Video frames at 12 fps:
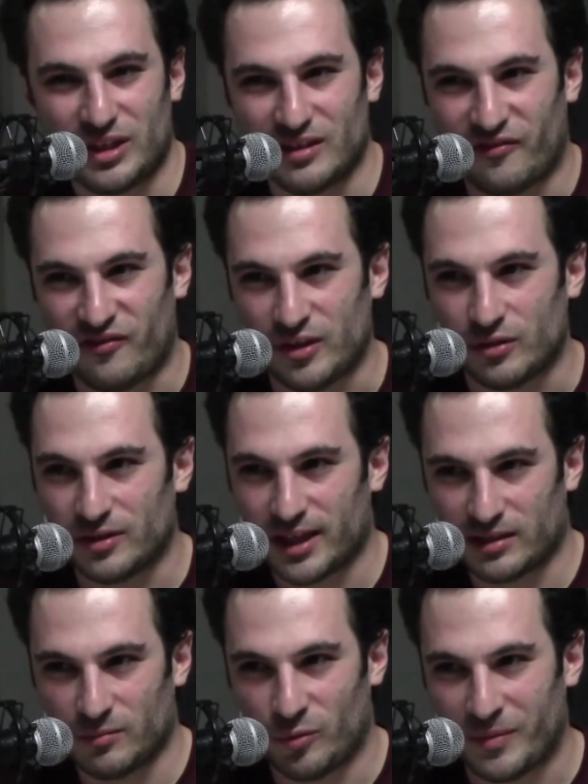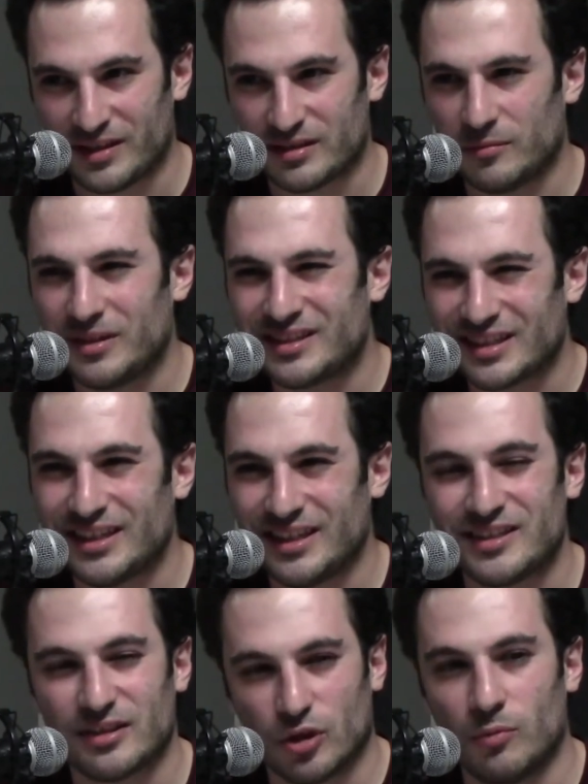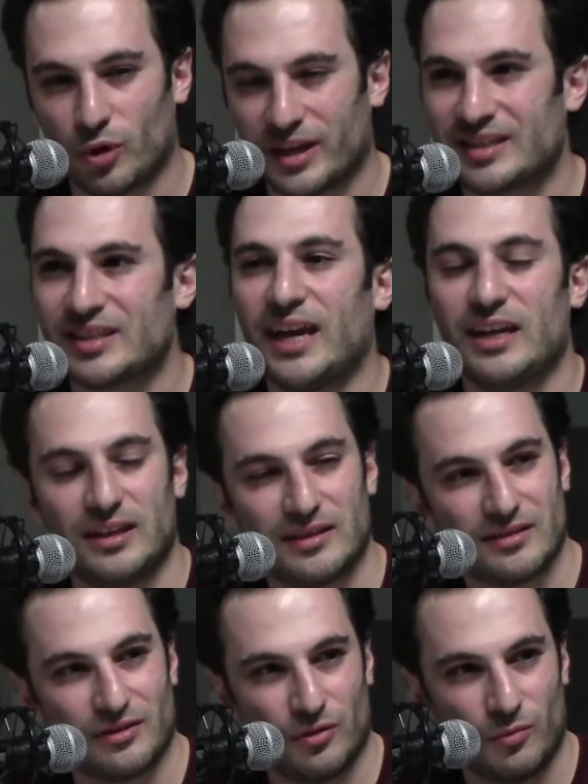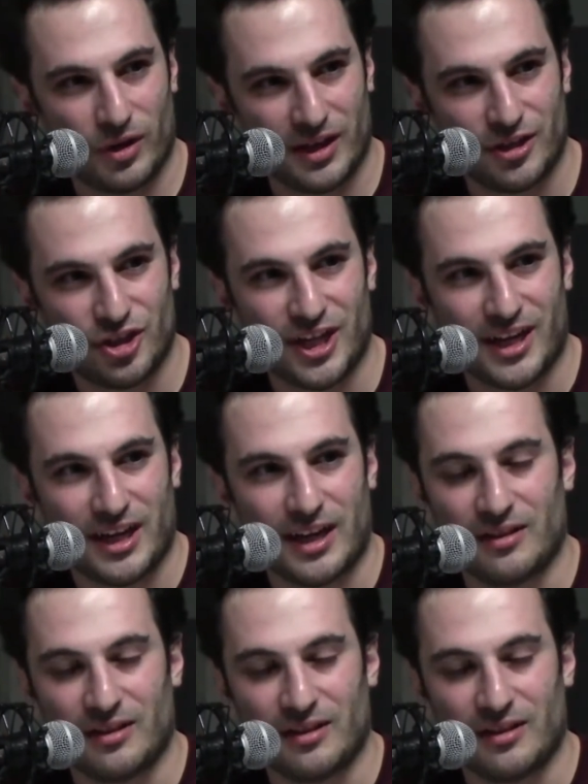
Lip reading: can feel like the momentum. It's a little more exciting. It's a little more energetic. I